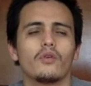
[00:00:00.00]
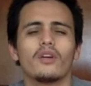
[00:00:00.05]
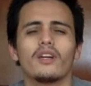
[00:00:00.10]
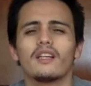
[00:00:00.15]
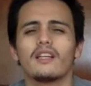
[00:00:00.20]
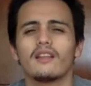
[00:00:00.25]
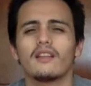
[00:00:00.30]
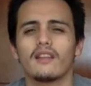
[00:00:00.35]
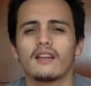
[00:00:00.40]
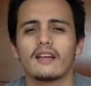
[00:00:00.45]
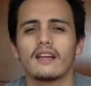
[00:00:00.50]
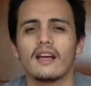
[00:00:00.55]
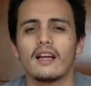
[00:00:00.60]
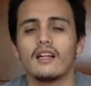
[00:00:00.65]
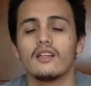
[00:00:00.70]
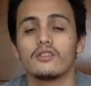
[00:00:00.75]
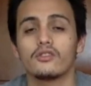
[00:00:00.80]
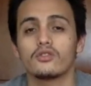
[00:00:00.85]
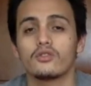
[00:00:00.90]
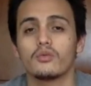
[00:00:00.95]
anything
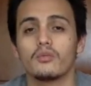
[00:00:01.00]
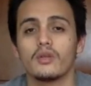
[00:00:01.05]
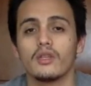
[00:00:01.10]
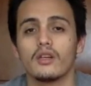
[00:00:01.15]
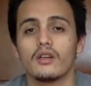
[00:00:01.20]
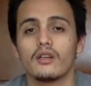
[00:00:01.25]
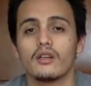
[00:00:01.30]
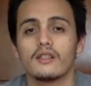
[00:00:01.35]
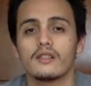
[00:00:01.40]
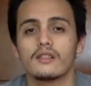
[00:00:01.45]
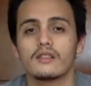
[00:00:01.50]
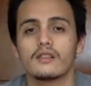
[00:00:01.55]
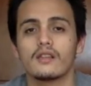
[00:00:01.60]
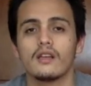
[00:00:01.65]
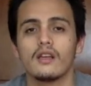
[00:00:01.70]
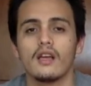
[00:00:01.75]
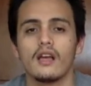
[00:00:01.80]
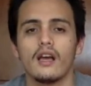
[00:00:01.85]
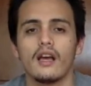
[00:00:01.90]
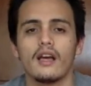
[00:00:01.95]
else, to be honest.
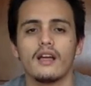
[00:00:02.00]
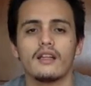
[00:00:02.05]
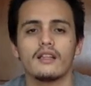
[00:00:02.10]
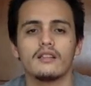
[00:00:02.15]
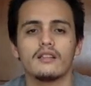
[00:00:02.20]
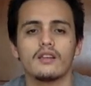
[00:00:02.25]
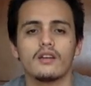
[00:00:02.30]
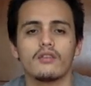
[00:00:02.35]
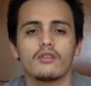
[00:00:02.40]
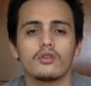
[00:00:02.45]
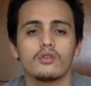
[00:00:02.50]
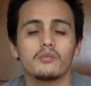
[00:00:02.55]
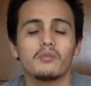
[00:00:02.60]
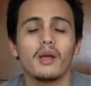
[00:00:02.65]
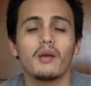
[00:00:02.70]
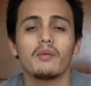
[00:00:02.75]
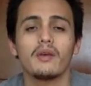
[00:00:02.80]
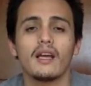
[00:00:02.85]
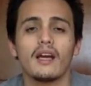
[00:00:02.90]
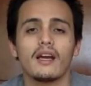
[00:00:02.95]
And of course,
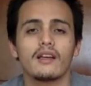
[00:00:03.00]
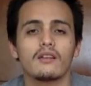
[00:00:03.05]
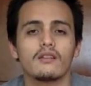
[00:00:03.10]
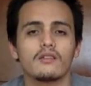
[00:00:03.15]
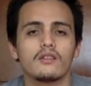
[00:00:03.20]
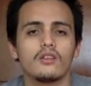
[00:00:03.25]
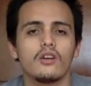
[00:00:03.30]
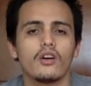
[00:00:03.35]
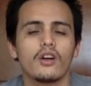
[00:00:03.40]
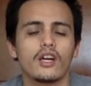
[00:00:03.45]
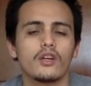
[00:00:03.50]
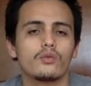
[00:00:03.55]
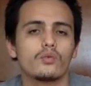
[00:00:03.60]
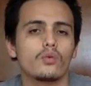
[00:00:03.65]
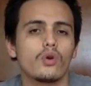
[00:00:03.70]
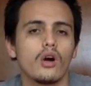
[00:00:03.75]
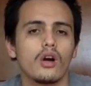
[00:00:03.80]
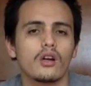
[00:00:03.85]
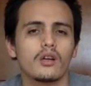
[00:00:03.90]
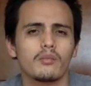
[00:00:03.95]
maybe I got it
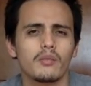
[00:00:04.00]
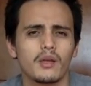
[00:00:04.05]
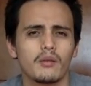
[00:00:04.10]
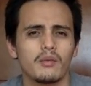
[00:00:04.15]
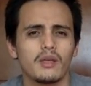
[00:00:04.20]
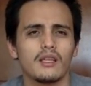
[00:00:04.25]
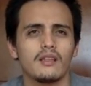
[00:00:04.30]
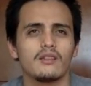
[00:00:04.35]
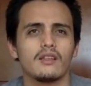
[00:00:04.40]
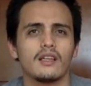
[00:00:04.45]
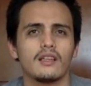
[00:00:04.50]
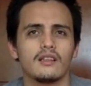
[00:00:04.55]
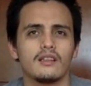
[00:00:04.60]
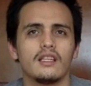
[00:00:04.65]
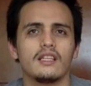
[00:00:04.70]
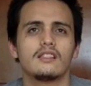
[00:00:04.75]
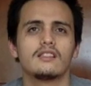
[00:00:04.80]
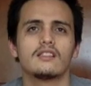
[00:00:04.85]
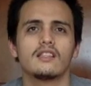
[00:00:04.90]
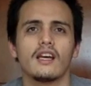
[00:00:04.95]
wrong. Maybe they
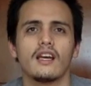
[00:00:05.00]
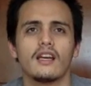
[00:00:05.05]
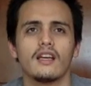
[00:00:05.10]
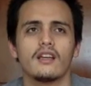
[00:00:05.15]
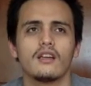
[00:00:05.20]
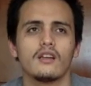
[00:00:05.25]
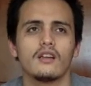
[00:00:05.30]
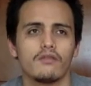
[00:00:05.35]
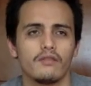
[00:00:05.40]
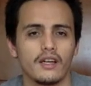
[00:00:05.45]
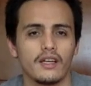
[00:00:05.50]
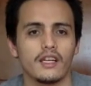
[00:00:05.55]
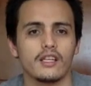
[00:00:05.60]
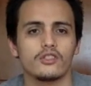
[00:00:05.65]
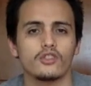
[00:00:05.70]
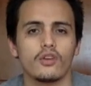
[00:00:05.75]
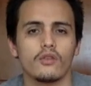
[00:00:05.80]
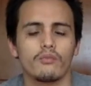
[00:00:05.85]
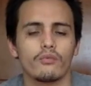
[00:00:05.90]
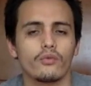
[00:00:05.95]
did say find a
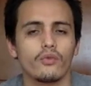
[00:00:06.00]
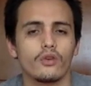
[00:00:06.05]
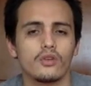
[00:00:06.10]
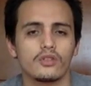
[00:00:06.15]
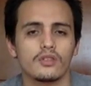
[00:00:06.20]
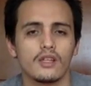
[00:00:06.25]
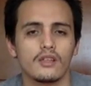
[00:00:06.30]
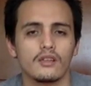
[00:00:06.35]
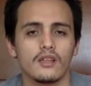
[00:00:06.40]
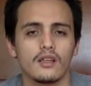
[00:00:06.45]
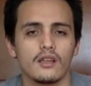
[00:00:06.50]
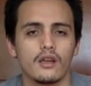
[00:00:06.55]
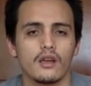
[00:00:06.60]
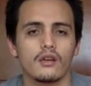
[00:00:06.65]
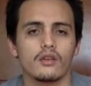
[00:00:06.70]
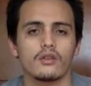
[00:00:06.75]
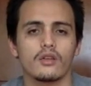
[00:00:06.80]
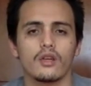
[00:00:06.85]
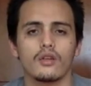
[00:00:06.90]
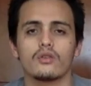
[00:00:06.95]
job first and then
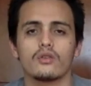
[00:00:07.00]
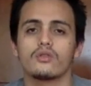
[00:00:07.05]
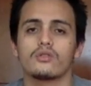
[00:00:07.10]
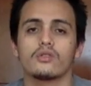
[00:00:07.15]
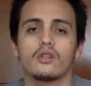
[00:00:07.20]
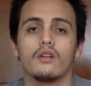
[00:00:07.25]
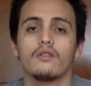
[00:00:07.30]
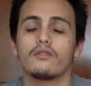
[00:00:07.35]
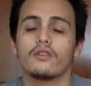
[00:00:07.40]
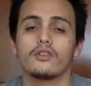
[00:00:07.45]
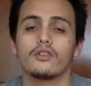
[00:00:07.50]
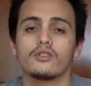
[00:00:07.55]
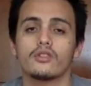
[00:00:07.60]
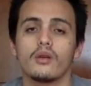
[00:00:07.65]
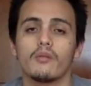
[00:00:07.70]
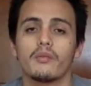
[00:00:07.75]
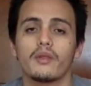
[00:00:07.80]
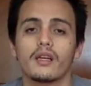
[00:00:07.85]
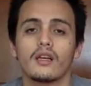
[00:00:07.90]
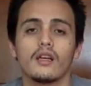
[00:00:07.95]
educate yourself or
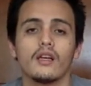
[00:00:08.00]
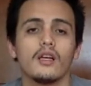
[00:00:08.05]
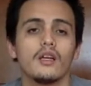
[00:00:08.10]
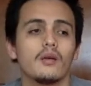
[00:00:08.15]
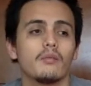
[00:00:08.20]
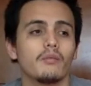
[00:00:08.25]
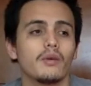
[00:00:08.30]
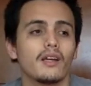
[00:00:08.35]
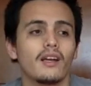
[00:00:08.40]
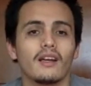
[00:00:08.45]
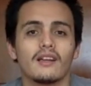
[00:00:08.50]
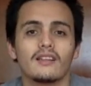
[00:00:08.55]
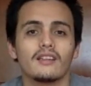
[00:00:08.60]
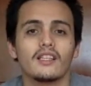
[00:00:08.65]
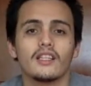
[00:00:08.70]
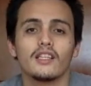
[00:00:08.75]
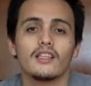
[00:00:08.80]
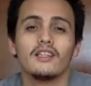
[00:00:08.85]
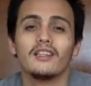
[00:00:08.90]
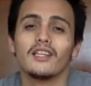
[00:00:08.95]
something. But I
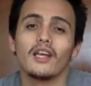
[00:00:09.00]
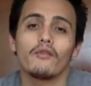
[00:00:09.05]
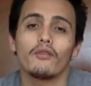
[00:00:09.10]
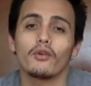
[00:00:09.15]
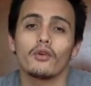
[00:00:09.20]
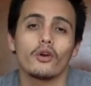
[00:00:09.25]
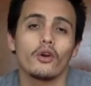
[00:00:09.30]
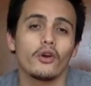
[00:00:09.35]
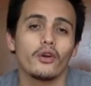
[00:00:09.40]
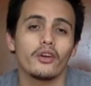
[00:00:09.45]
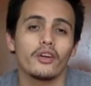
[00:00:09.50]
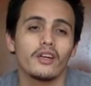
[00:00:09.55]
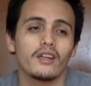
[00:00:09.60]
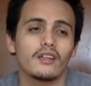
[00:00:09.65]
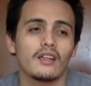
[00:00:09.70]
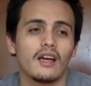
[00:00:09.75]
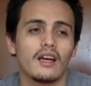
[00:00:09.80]
never heard it,